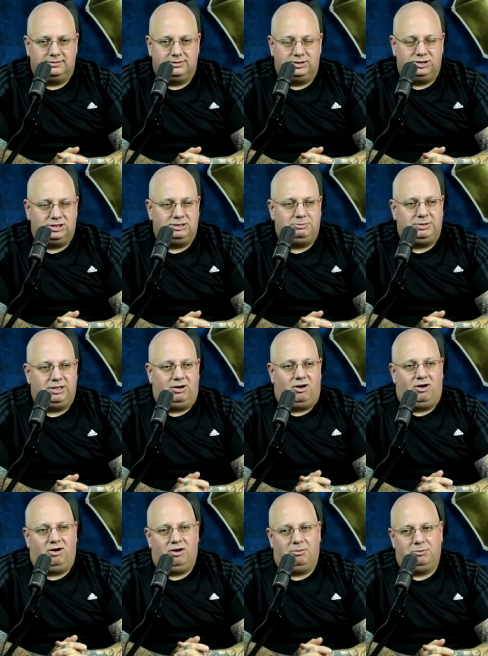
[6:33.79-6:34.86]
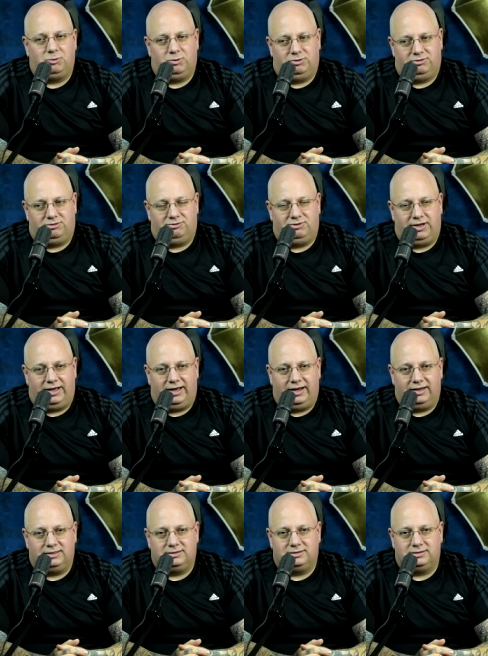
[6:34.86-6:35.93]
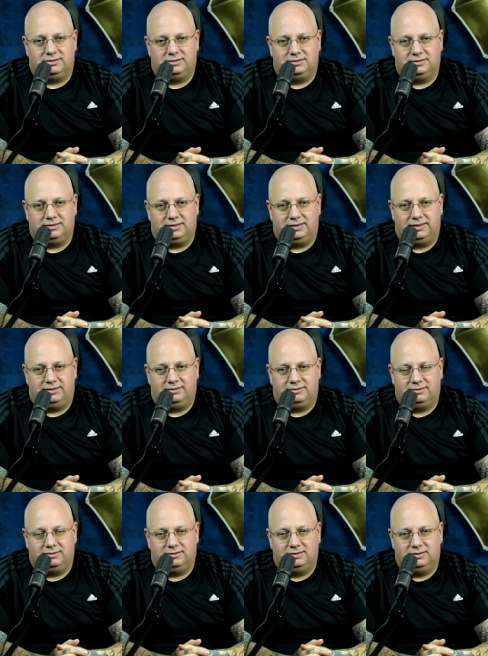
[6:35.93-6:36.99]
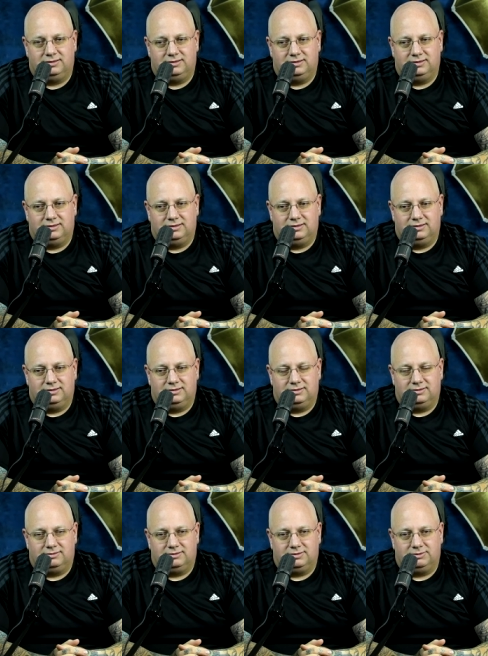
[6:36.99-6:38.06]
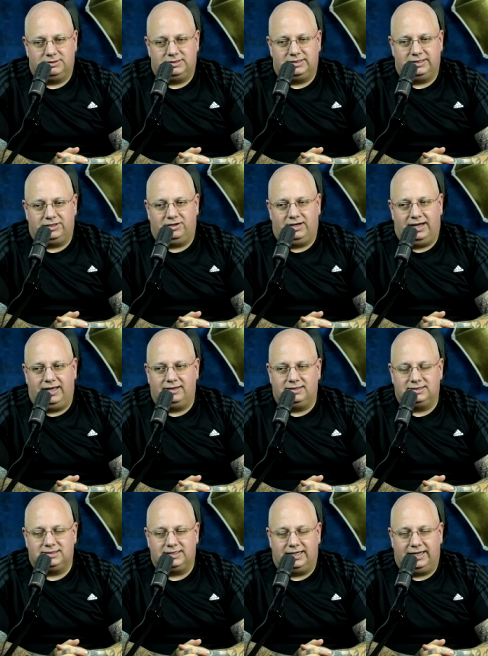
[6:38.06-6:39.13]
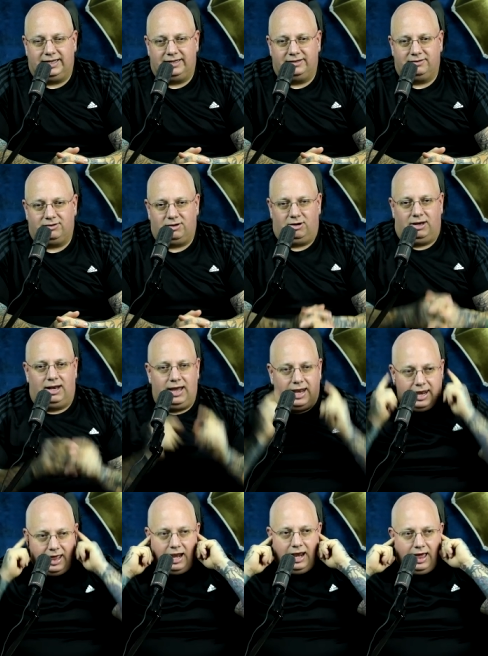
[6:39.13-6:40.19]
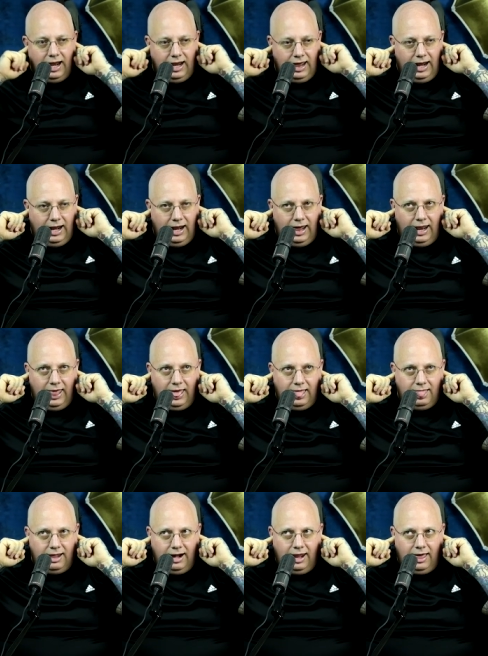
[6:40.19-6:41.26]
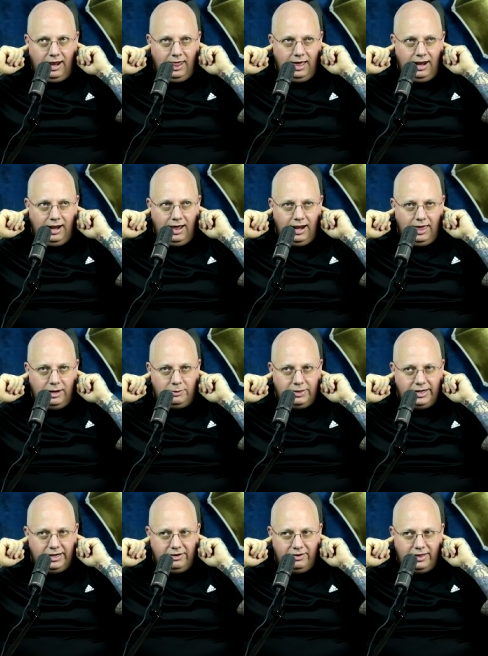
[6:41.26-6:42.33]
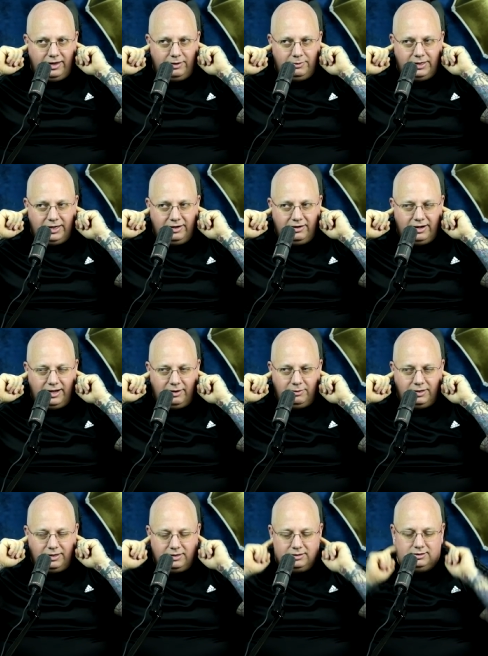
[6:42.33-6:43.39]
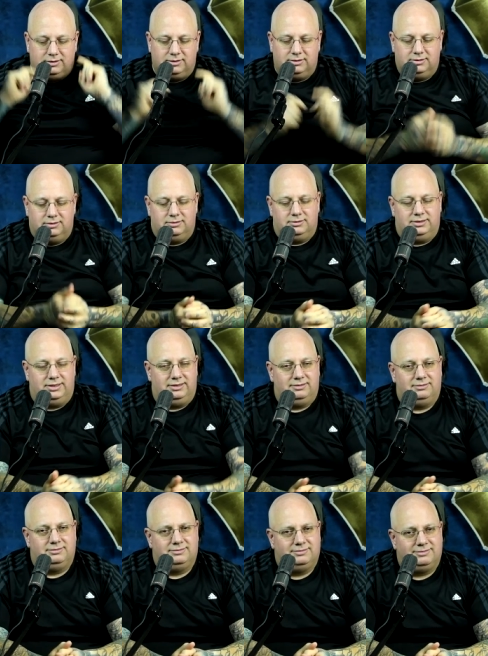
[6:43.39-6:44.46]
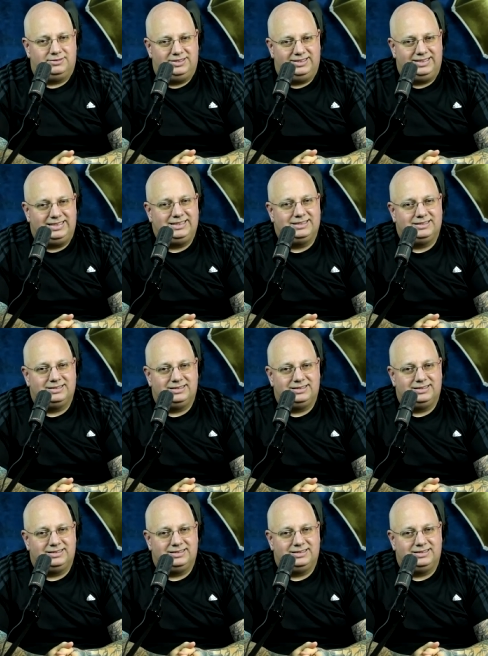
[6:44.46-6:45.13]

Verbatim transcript: You should be armed with the facts, you know? You may stick your head in the sand or go, la la la la la la la la la la, I don't want to hear it, I don't want to hear it, I don't want to, you know, really?